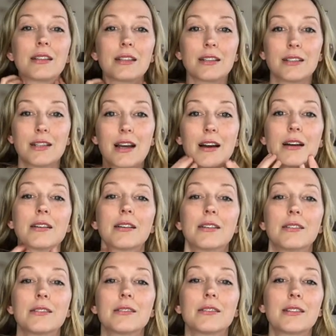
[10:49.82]
And
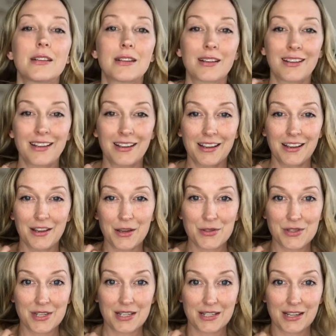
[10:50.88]
down,
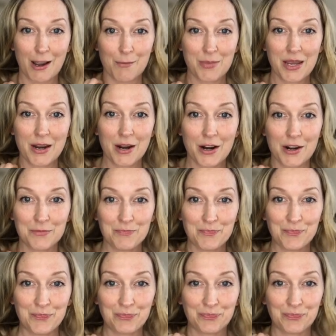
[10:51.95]
and then tap here.